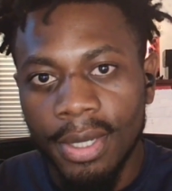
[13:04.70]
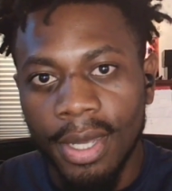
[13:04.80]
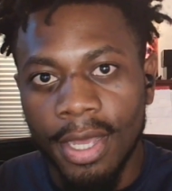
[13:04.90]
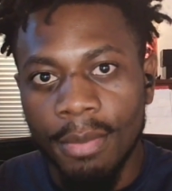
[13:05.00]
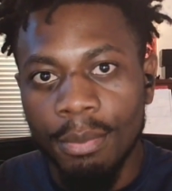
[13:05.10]

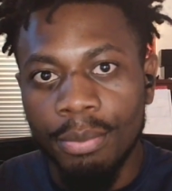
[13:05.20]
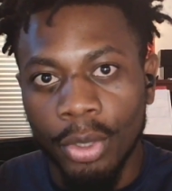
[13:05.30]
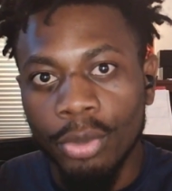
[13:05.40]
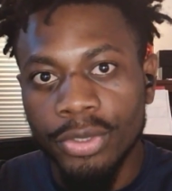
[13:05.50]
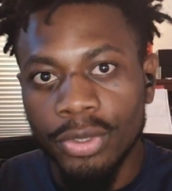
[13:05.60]
But
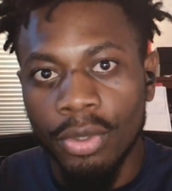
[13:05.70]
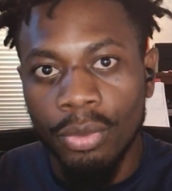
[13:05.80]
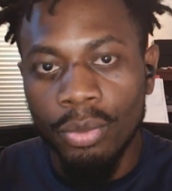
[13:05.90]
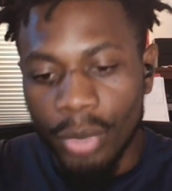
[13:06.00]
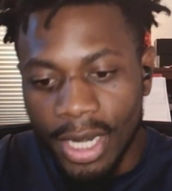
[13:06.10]
also
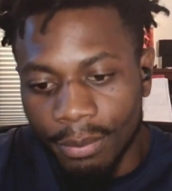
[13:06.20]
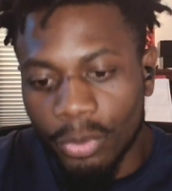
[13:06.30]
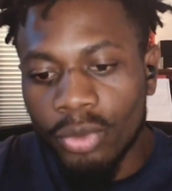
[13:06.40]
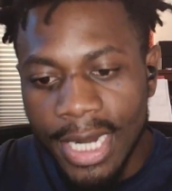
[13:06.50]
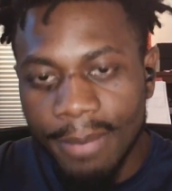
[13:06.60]
when I'm
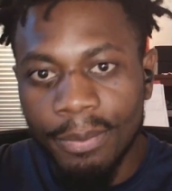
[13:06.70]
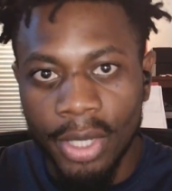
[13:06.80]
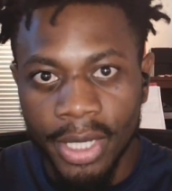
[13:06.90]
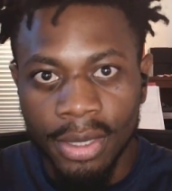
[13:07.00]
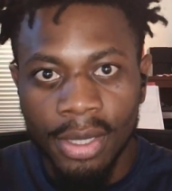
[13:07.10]

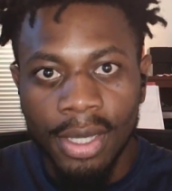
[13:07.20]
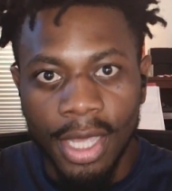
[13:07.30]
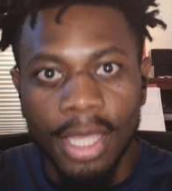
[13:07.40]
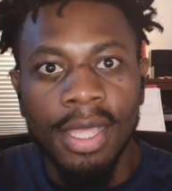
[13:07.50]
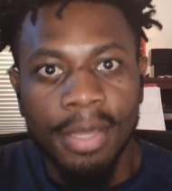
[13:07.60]
grappling,
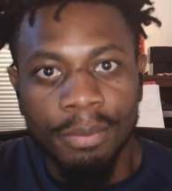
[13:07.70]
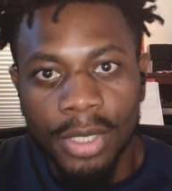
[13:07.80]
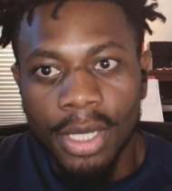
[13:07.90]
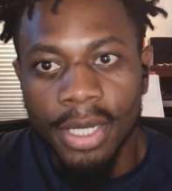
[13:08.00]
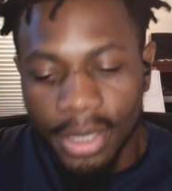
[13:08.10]
I'm
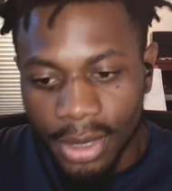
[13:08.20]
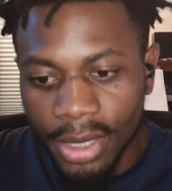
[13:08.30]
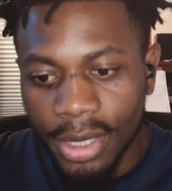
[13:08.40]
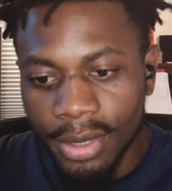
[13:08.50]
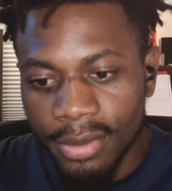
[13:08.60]
gonna
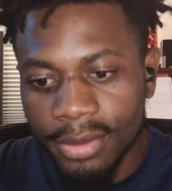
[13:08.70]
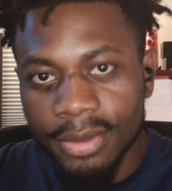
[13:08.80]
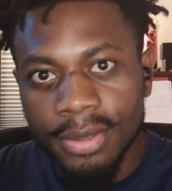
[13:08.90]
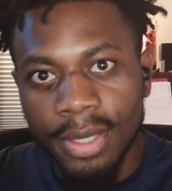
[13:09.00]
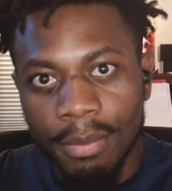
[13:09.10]
need
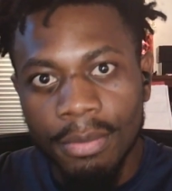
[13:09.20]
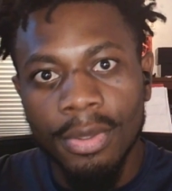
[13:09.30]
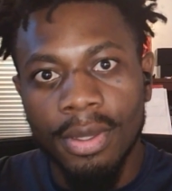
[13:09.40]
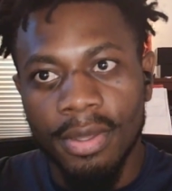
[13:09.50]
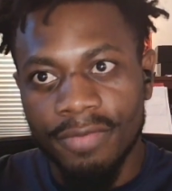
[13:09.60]
some
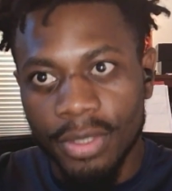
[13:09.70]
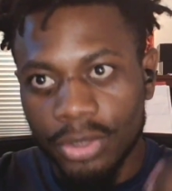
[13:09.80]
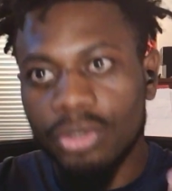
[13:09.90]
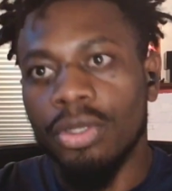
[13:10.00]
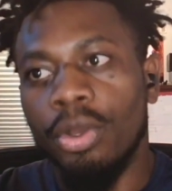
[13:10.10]
of the
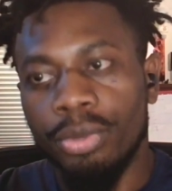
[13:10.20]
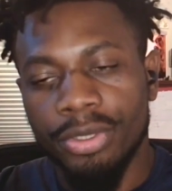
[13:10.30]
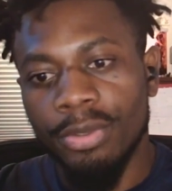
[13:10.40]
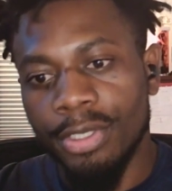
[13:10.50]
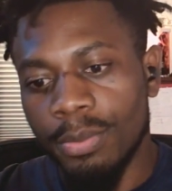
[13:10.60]
slower
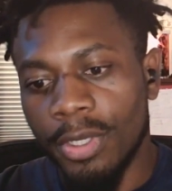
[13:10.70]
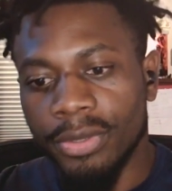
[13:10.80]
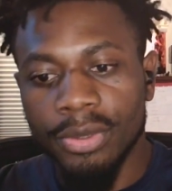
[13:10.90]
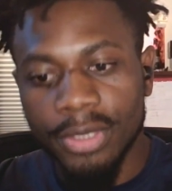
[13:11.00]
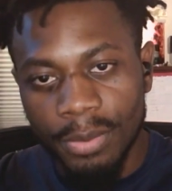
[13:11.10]
twitch
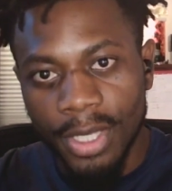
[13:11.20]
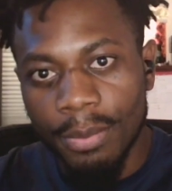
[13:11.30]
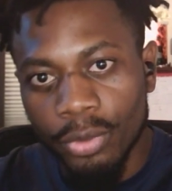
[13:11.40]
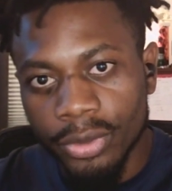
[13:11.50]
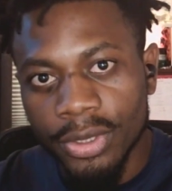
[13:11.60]
muscles to be
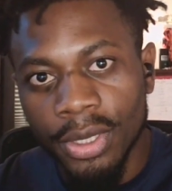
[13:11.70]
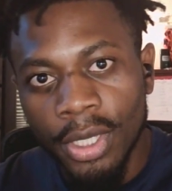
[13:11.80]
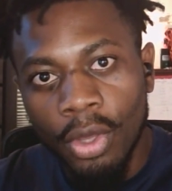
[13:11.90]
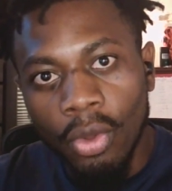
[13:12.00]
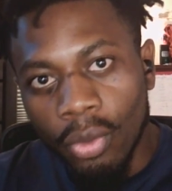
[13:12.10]
able to
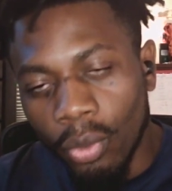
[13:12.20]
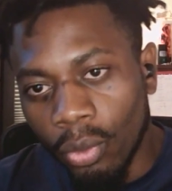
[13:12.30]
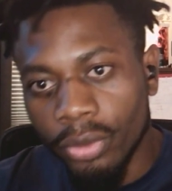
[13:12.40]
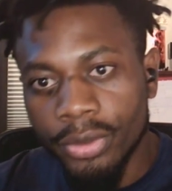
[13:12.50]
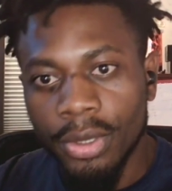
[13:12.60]

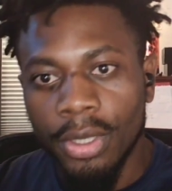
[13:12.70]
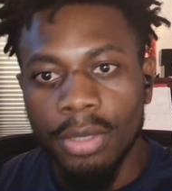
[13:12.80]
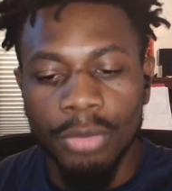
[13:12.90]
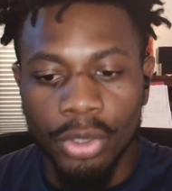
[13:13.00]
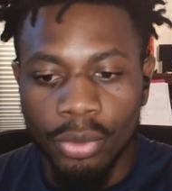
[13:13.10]
hold,
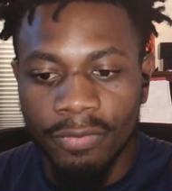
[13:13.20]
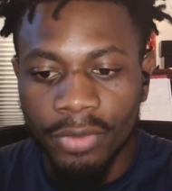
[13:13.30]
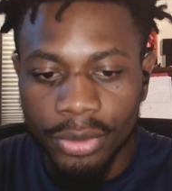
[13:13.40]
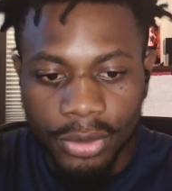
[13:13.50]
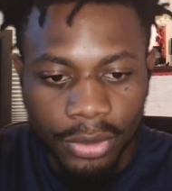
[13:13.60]

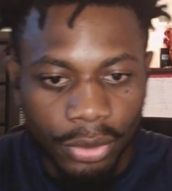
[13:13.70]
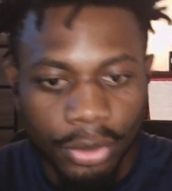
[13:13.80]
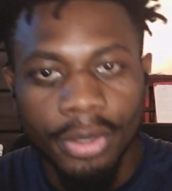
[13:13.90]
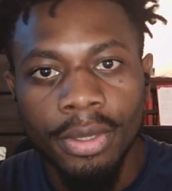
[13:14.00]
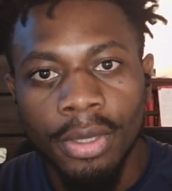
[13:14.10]
maneuver,
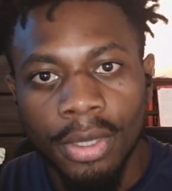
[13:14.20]
turn,